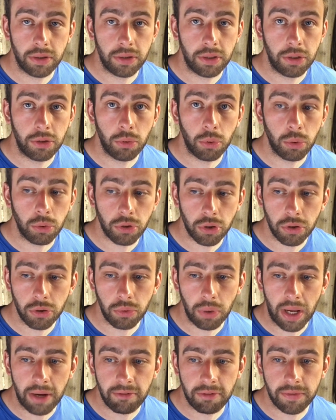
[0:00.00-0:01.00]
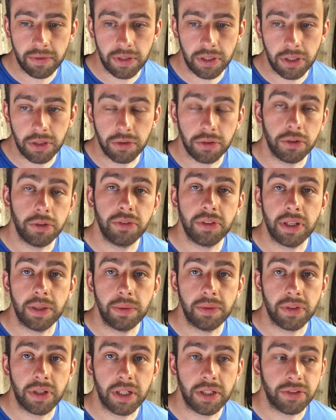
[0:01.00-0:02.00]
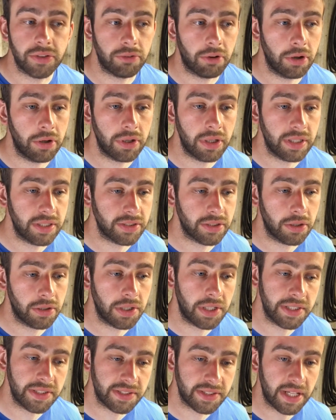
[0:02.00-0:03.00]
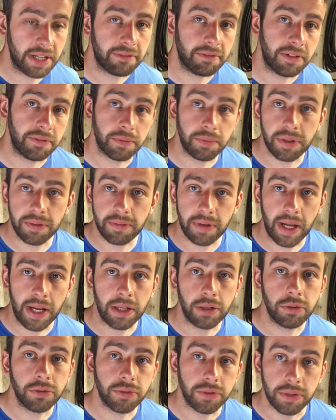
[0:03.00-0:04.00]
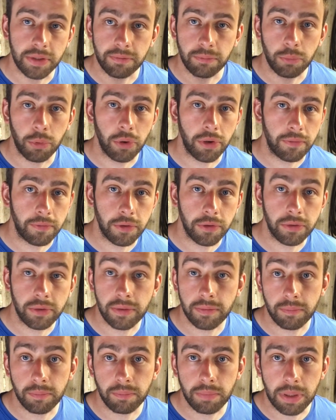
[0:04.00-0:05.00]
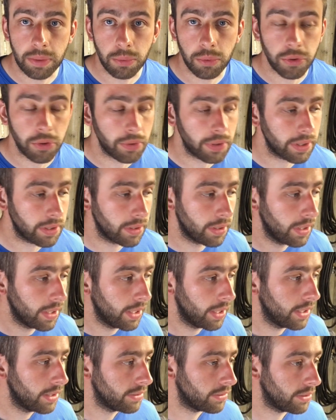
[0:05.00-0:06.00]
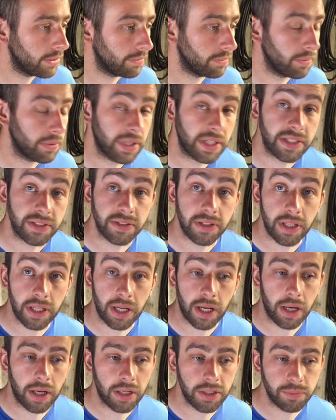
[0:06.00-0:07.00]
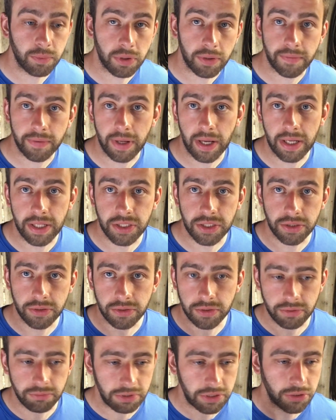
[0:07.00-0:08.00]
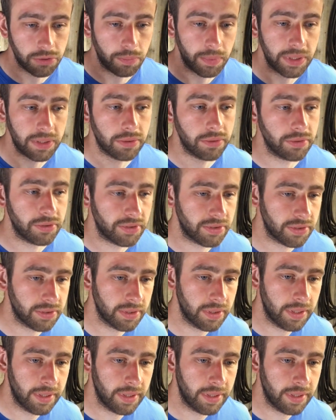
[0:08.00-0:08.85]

you all do everything you can do to keep these cars on the road, and it's so nice to see everything from different angles, different point of views, different people doing different things to their cars, modifications, original builds.